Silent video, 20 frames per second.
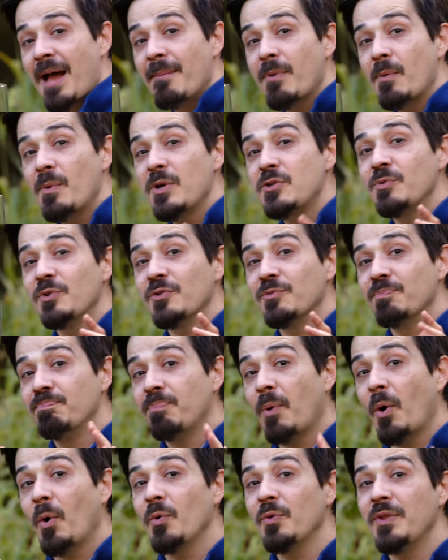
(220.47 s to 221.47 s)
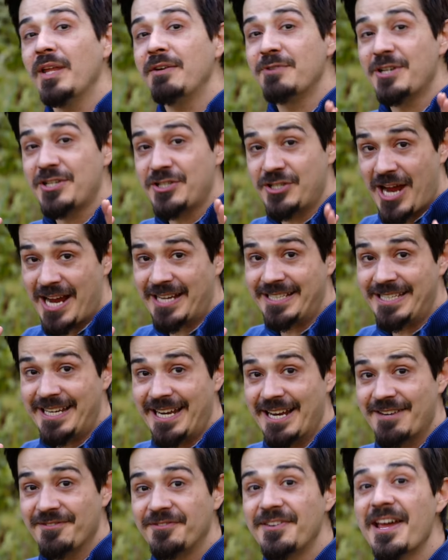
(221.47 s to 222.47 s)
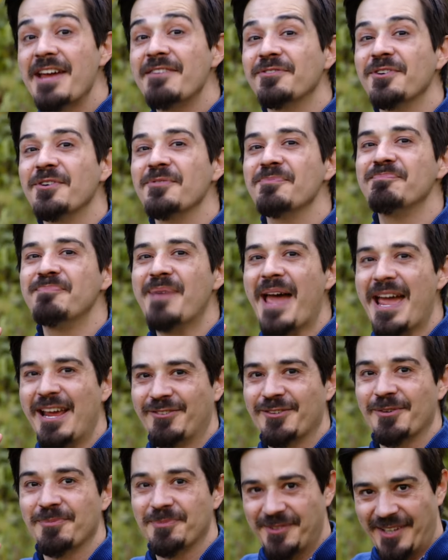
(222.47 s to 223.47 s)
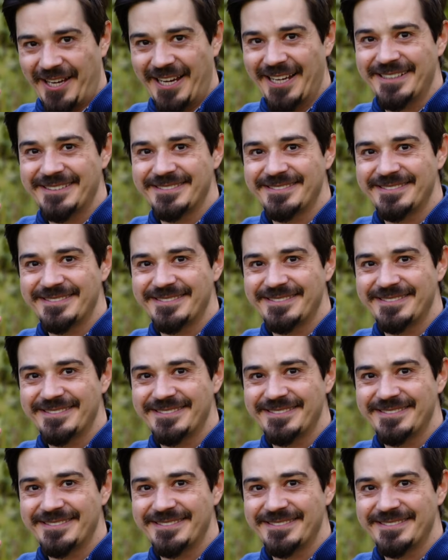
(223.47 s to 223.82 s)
but which was boldly rejected in favor of bankruptcy.